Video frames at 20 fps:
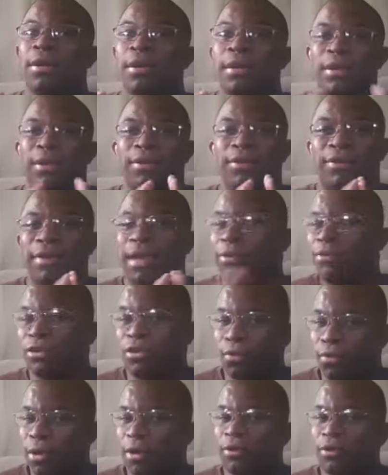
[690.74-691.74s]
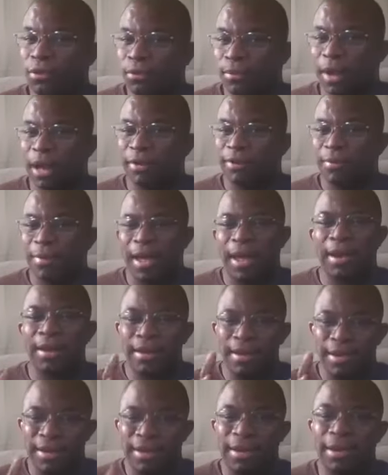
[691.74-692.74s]
say what you want to about the man,
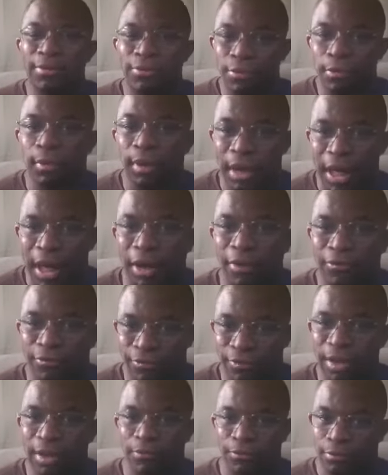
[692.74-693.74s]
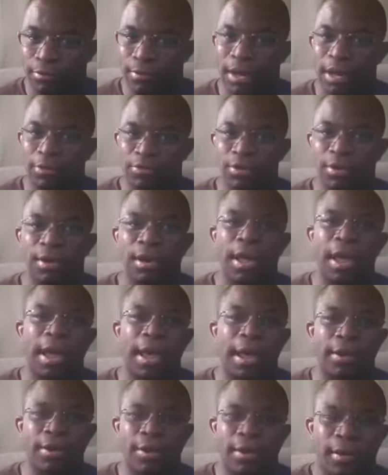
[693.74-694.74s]
he gives you a lot of information
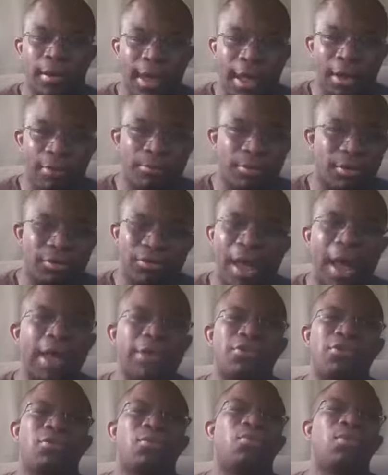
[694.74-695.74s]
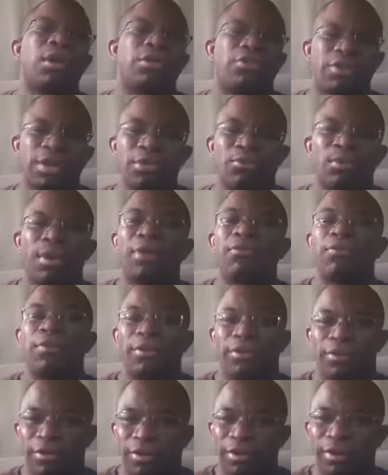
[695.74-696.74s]
and a lot of books. I just wish he
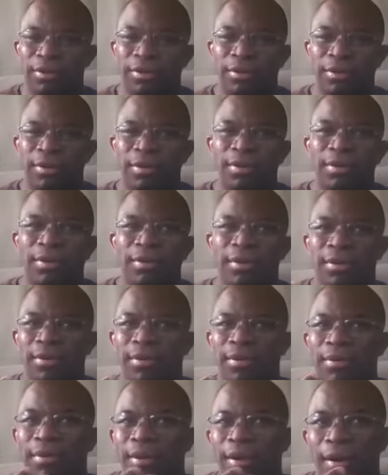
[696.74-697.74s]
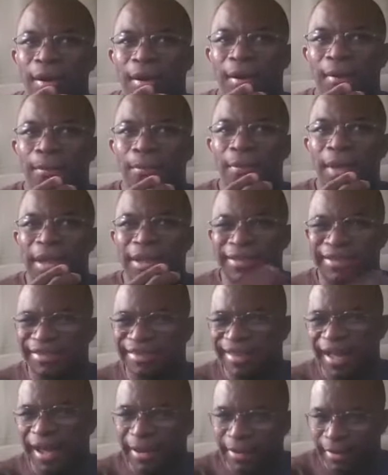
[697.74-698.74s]
referenced um, and
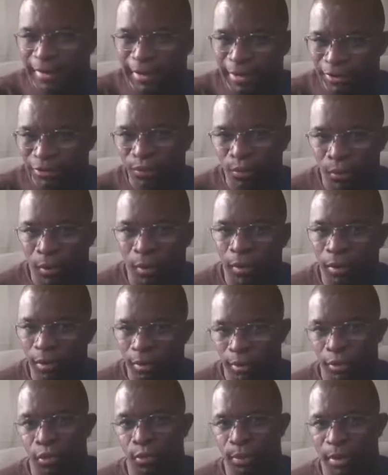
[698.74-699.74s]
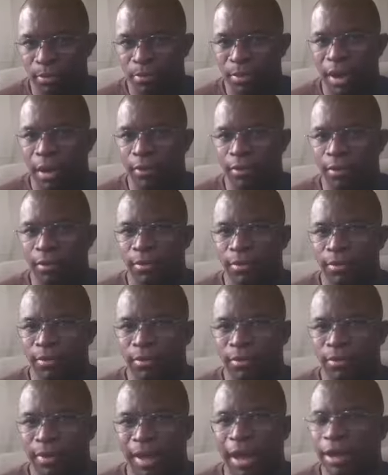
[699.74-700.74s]
cited his work a little bit better.
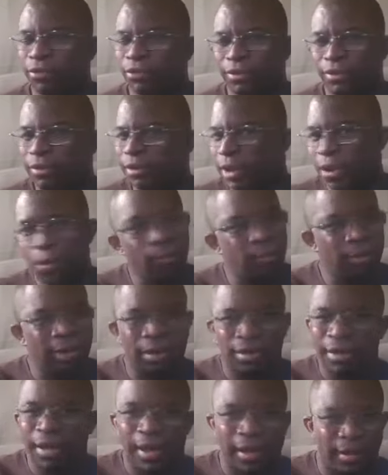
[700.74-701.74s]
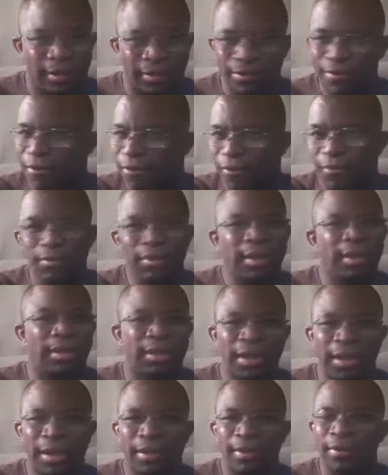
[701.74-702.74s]
That's the only thing. Only
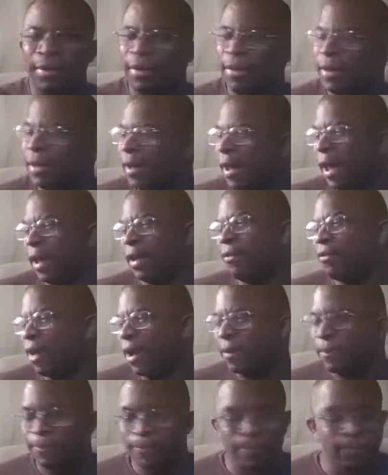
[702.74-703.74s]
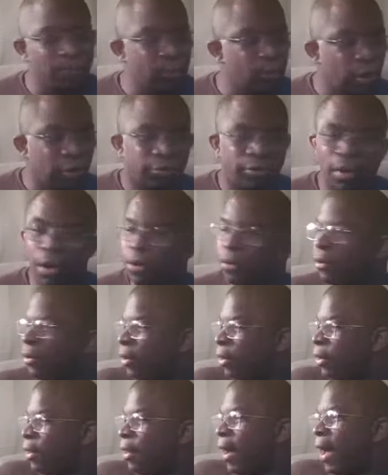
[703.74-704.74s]
thing. Anyway, so
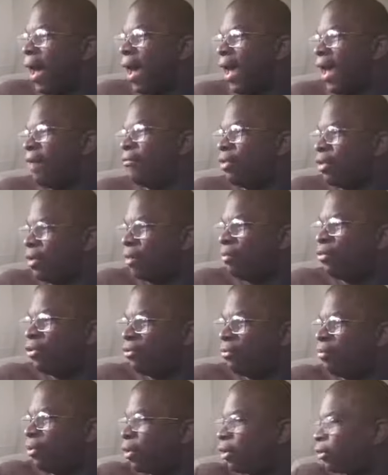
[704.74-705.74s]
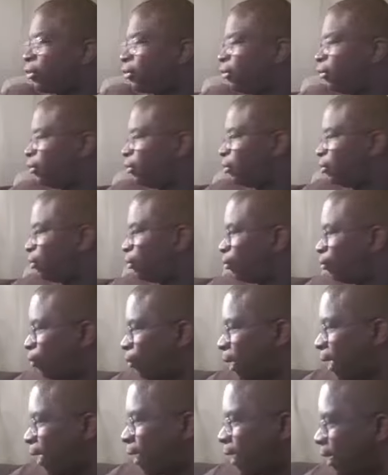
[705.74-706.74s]
I have a number of books
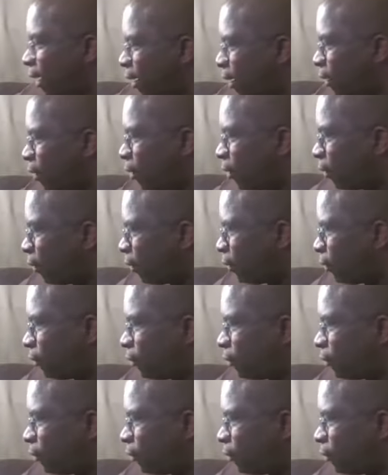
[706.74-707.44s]
right here